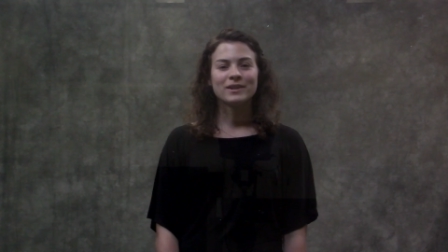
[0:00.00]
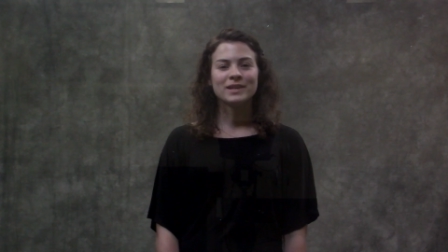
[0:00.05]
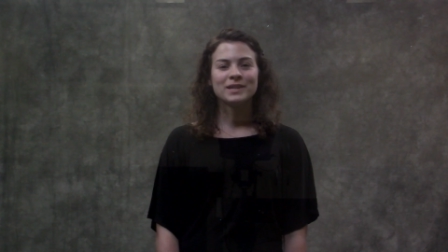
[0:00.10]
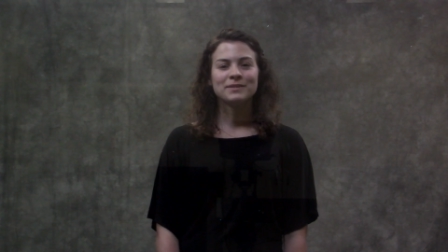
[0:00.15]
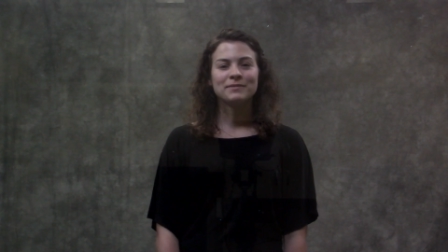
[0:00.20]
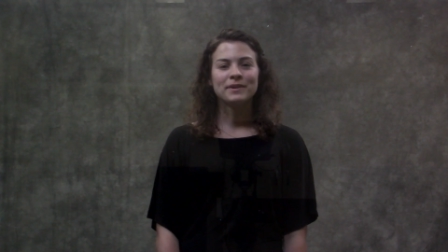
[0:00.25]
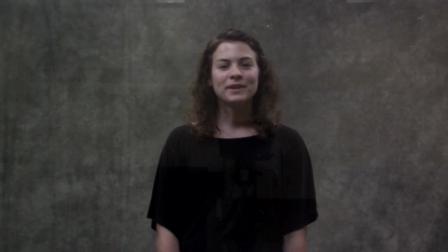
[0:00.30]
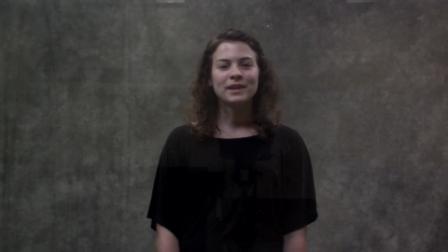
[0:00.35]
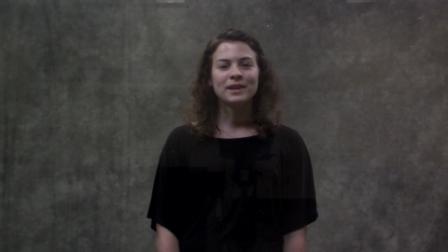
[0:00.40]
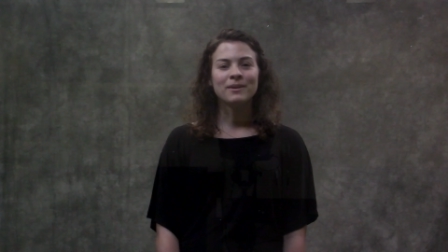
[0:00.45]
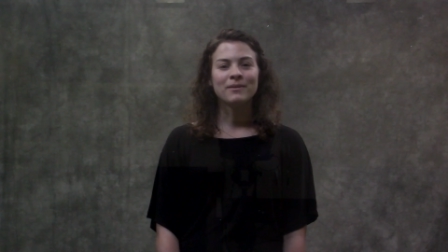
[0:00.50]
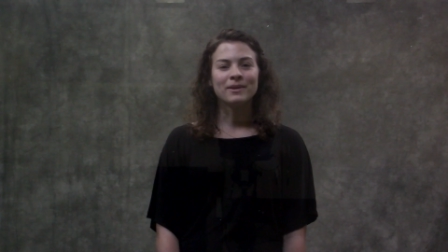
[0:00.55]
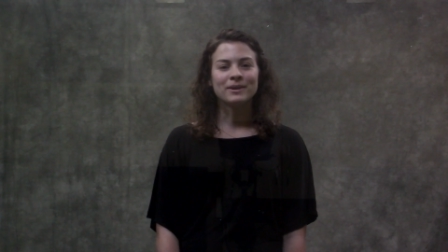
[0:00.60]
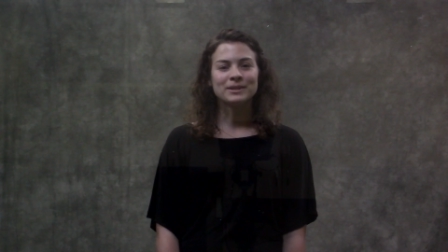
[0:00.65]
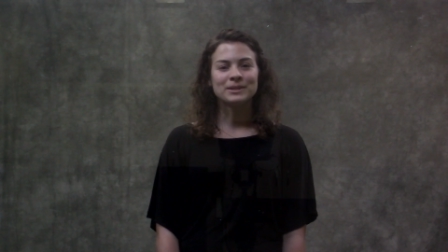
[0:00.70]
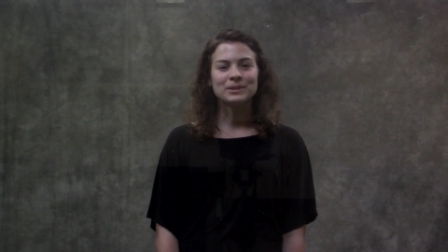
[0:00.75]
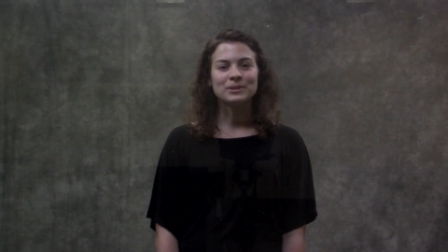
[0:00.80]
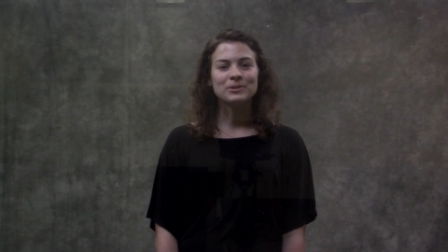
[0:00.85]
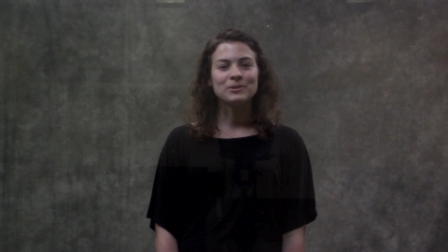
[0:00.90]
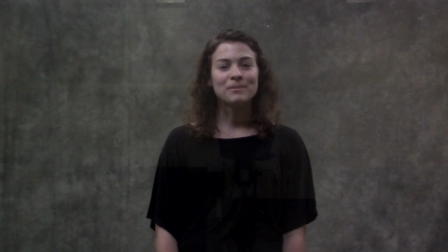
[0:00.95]
in this video are
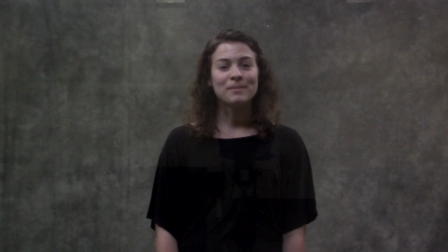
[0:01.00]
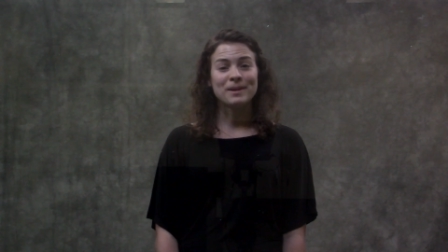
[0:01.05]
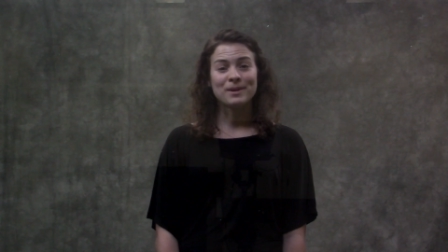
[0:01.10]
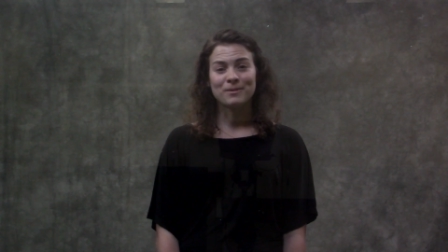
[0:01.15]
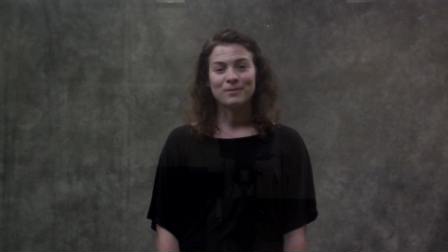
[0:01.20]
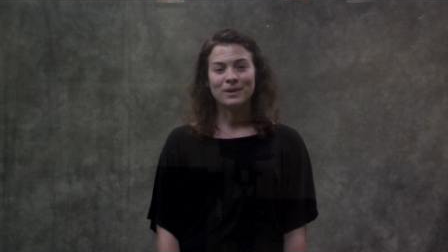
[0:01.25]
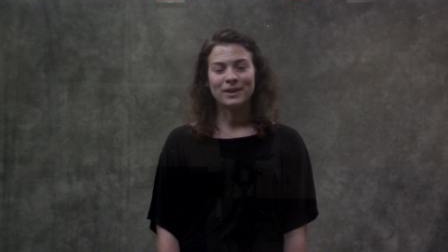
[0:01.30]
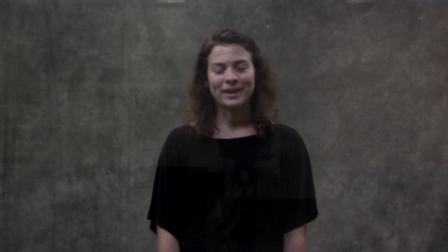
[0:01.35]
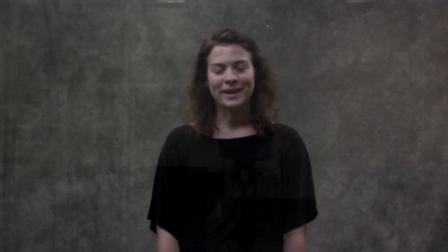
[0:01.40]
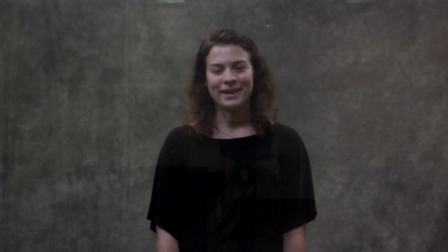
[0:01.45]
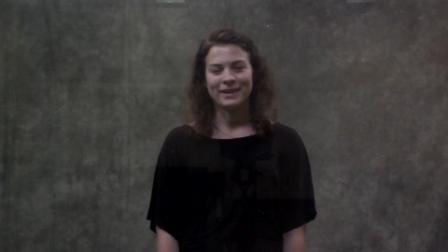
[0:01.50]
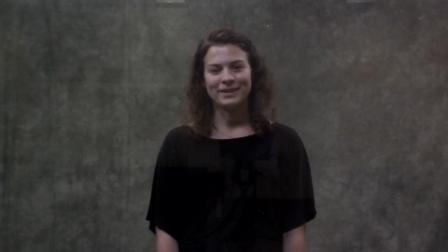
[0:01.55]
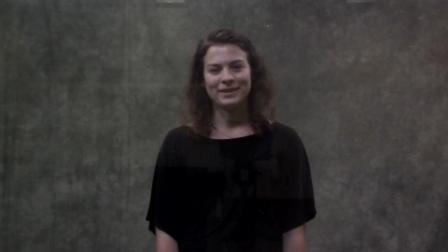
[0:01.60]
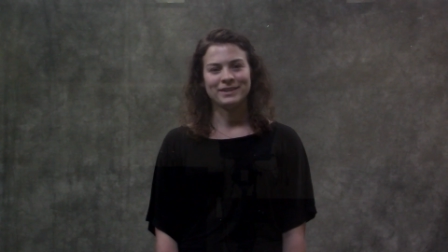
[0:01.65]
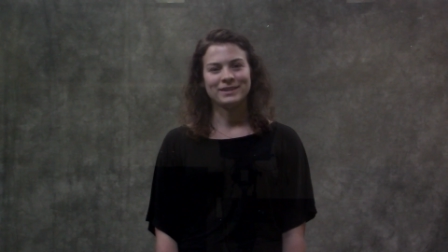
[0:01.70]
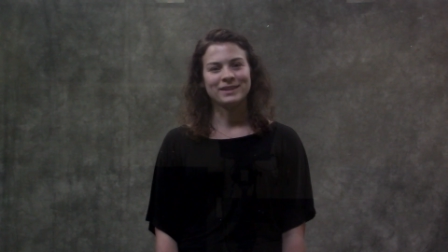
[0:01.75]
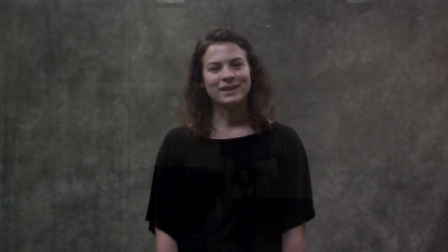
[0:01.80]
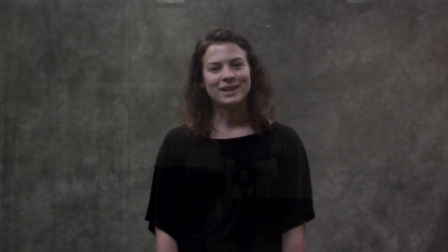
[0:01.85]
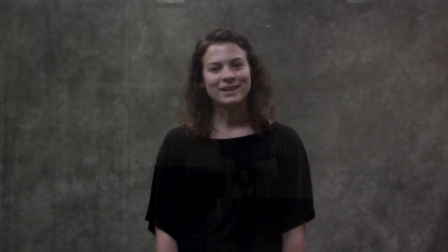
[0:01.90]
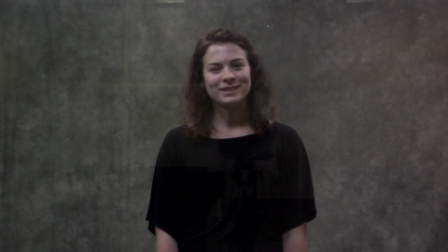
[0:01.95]
true no matter what
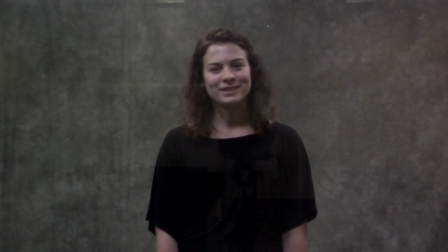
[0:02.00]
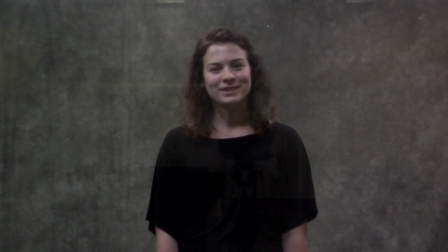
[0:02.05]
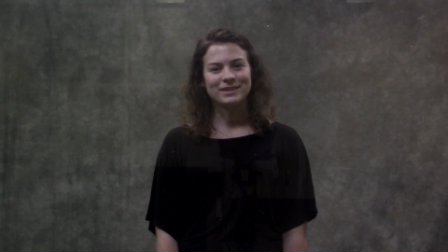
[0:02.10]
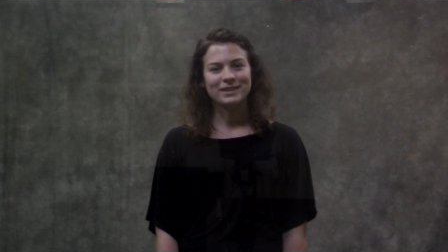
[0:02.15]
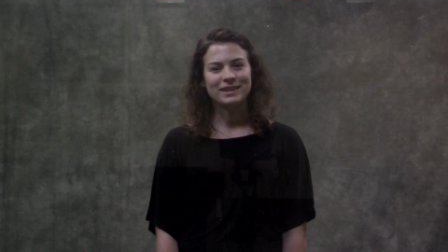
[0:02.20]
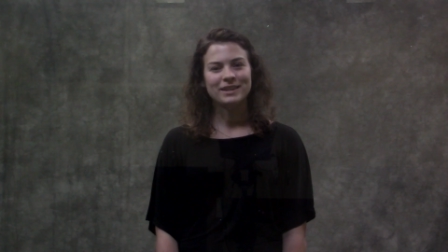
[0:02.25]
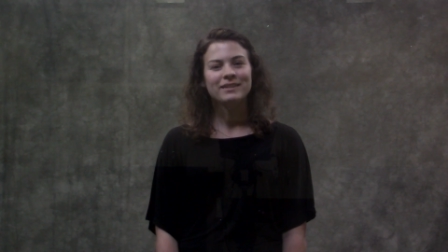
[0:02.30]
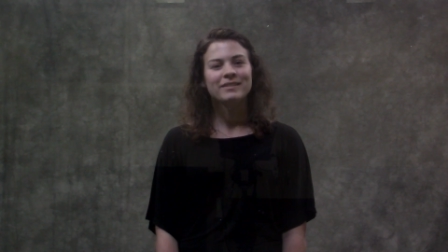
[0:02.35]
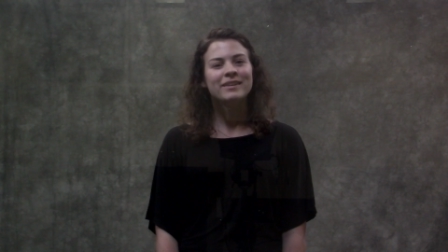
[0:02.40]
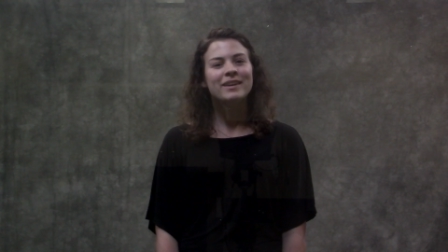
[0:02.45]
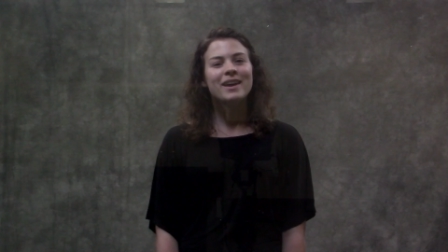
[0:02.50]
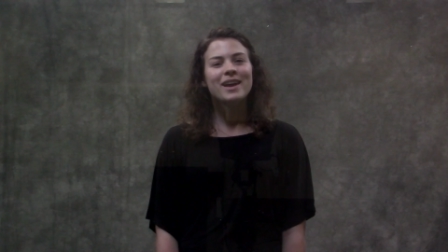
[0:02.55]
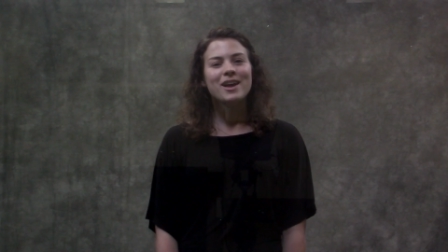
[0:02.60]
calculus class you're in,